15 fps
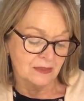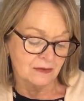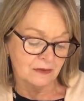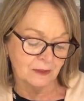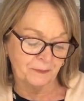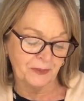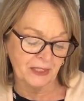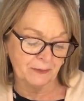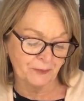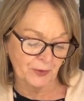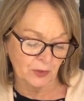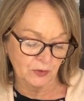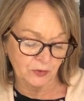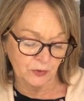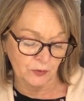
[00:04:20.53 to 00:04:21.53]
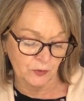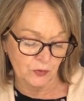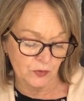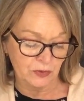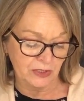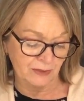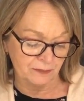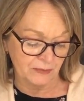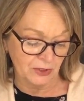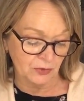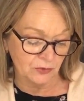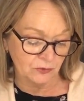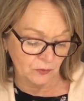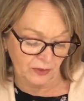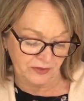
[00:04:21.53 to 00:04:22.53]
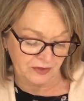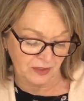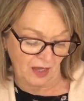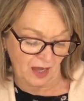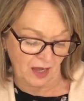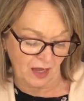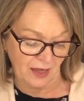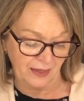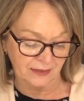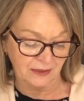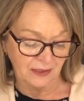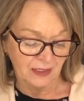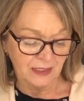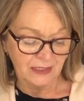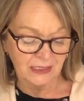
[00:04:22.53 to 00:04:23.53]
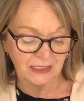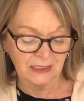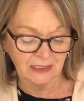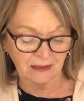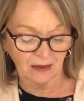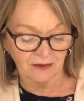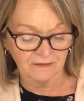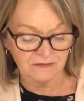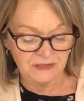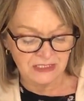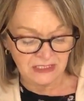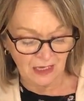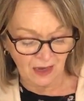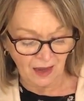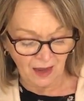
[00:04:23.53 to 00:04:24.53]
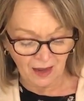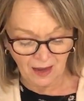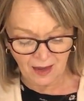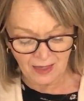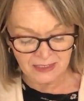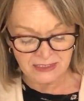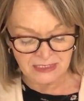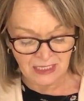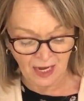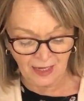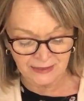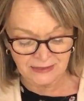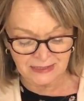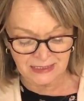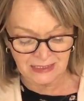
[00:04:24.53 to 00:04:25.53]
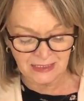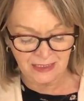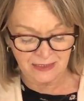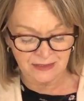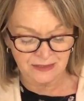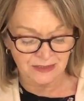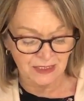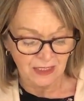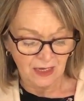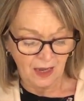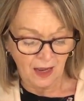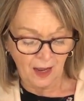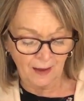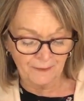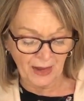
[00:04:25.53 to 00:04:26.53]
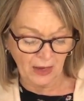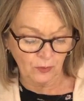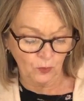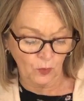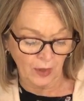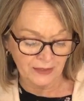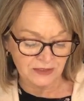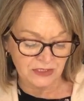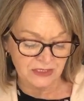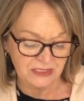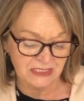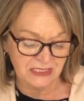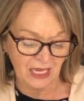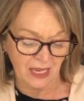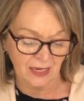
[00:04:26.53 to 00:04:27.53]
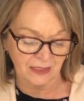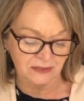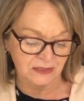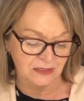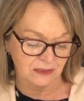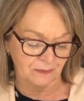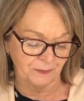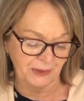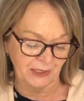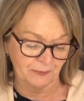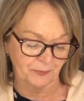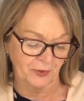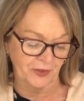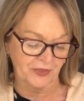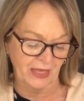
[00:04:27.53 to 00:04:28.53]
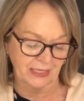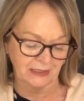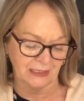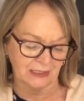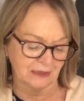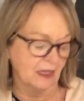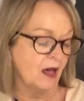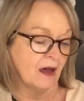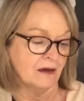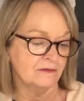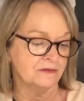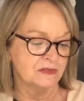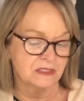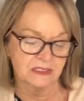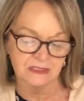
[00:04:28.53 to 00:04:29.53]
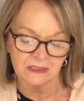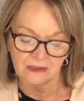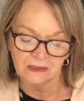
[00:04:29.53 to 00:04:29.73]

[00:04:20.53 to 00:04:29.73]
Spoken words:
The people who commune with God, he gives us ideas about what to say to the people that he loves.